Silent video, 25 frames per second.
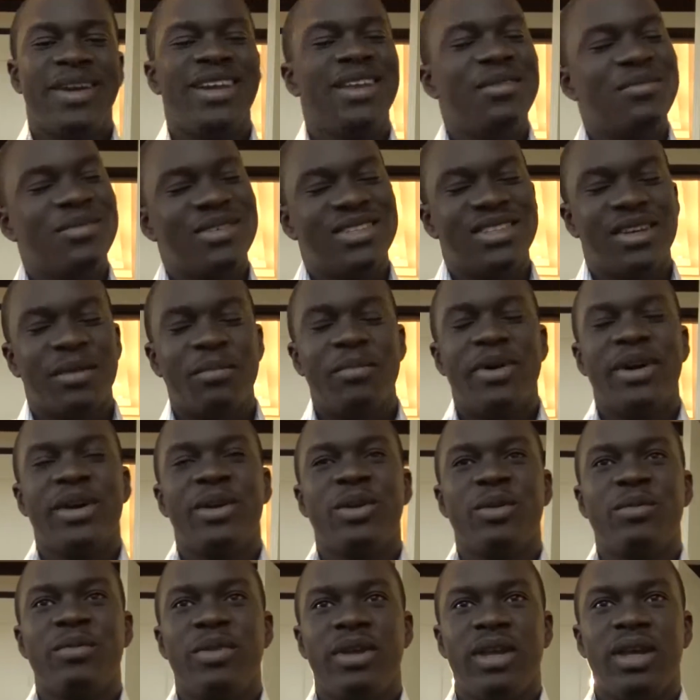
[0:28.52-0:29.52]
My name is
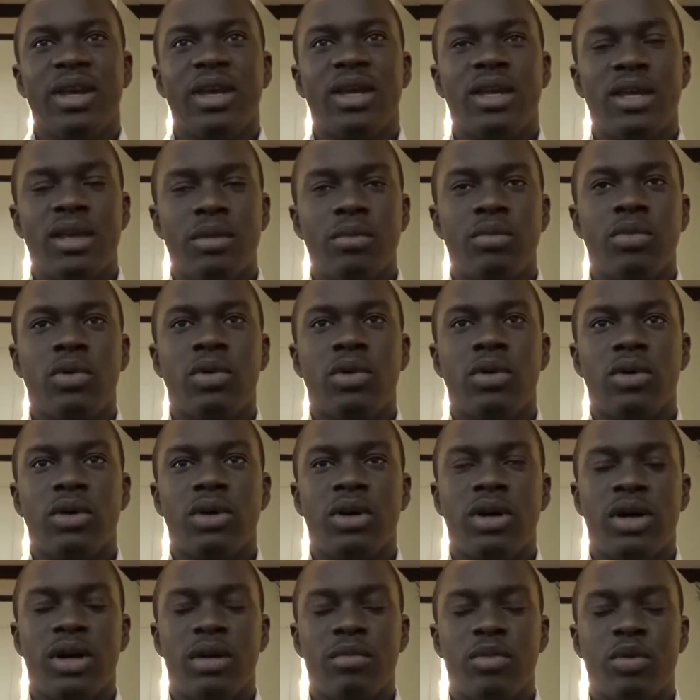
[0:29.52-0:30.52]
Abayomi
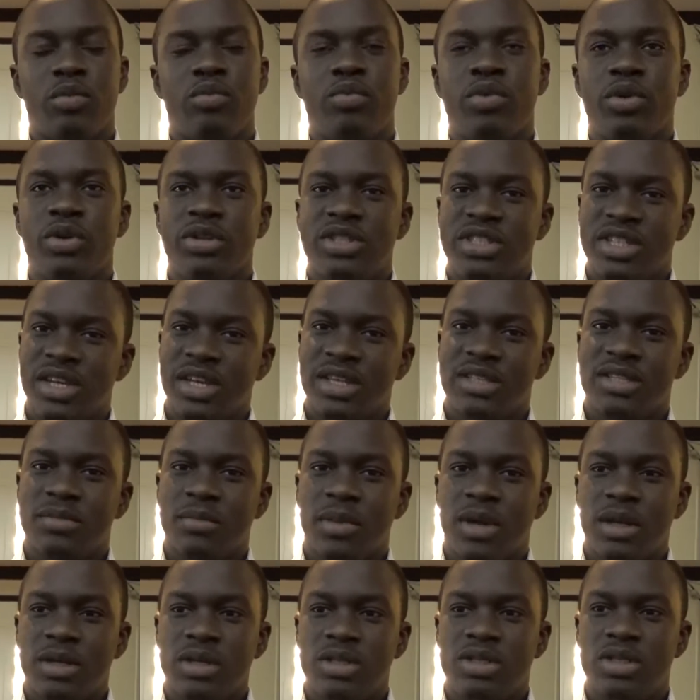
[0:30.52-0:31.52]
Akinbo. I'm a
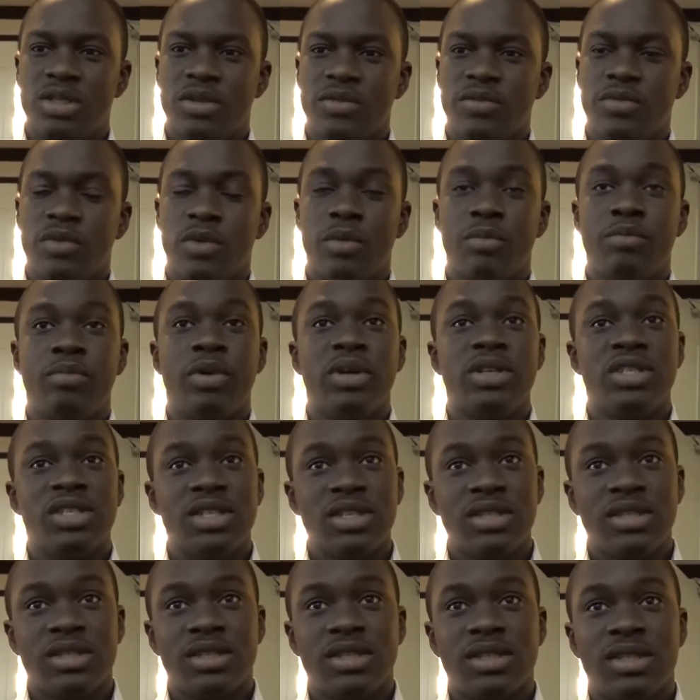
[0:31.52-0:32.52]
project manager for
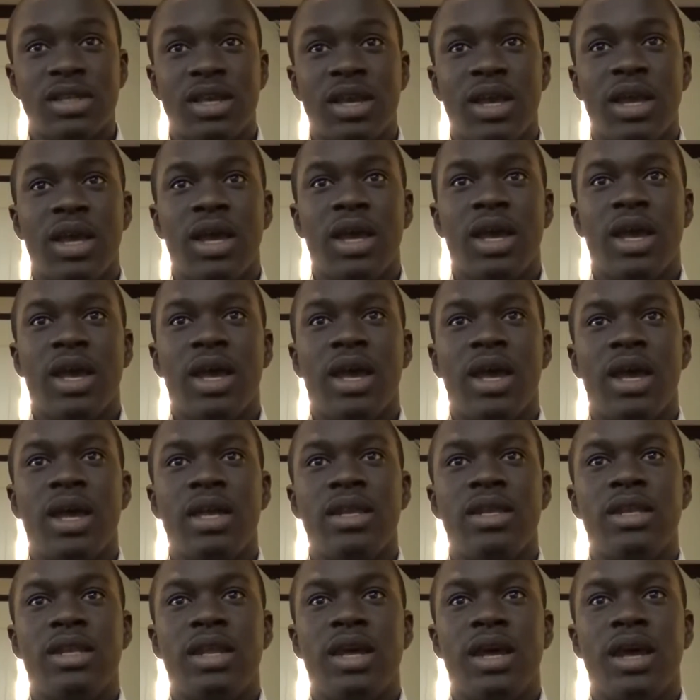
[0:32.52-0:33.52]
budget,
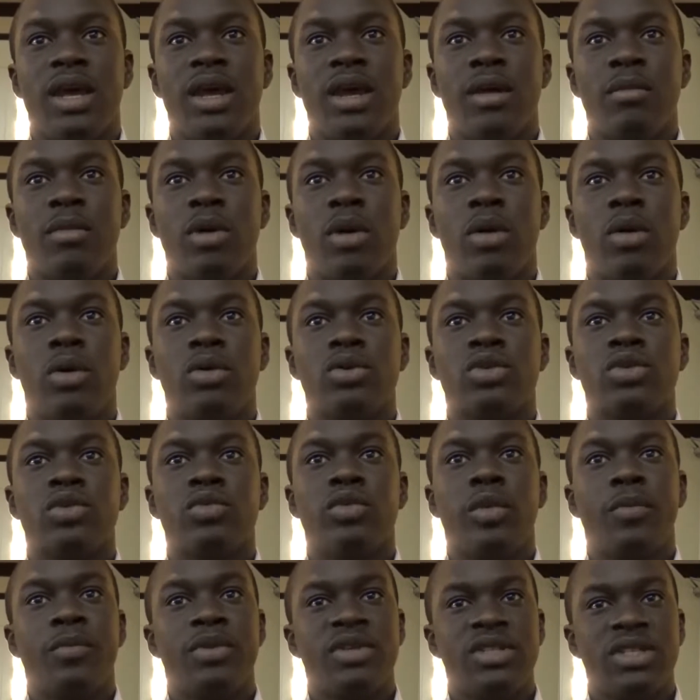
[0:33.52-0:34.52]
and I'm
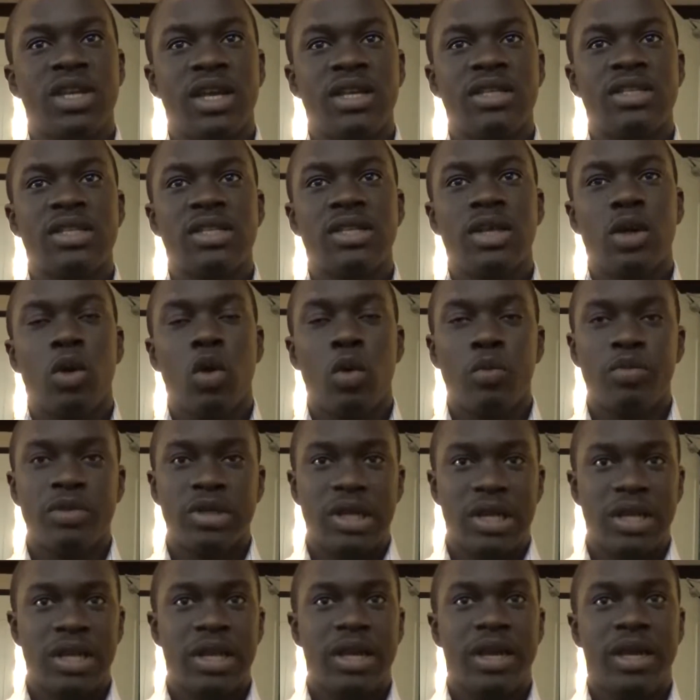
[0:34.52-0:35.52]
also representing the
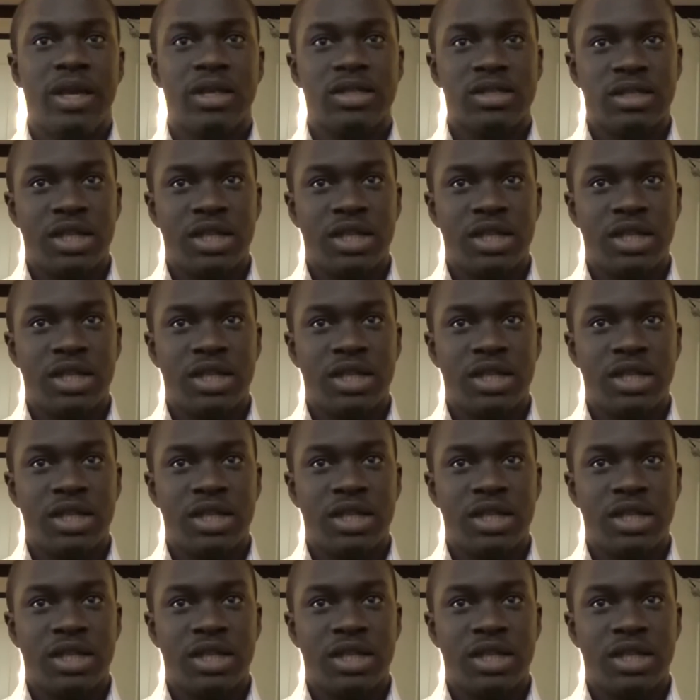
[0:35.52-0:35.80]
Open Alliance